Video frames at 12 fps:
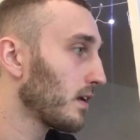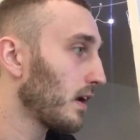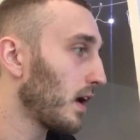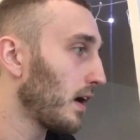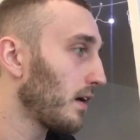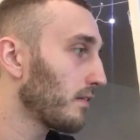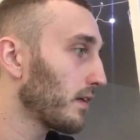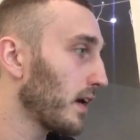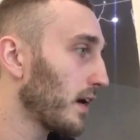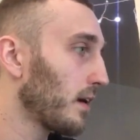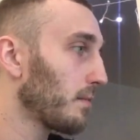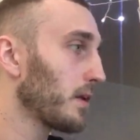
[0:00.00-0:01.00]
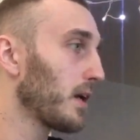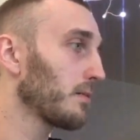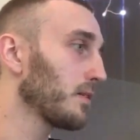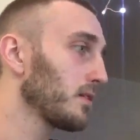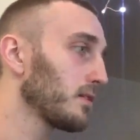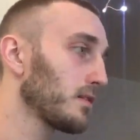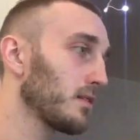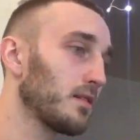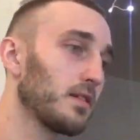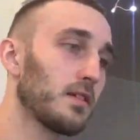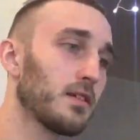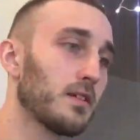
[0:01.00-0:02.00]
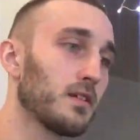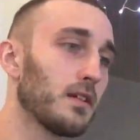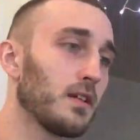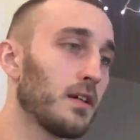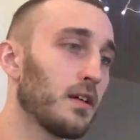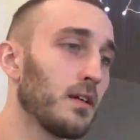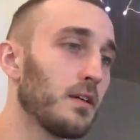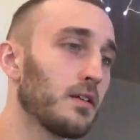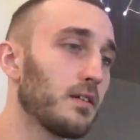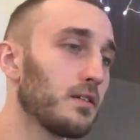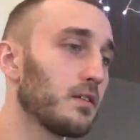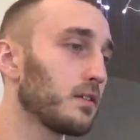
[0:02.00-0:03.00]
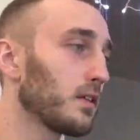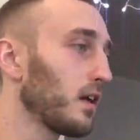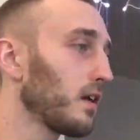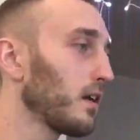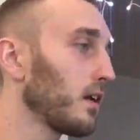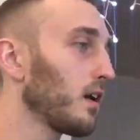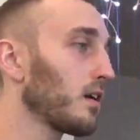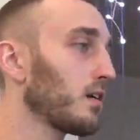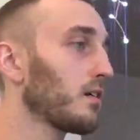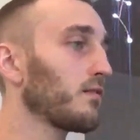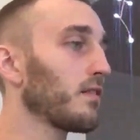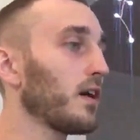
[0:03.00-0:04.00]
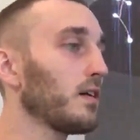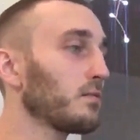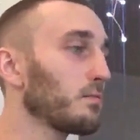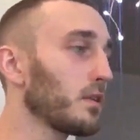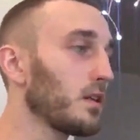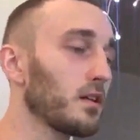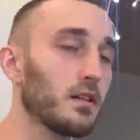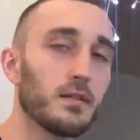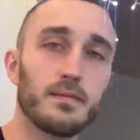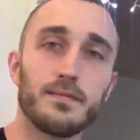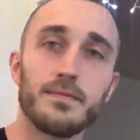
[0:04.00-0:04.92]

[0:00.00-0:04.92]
Live now, babies. Set it out on the Facebook.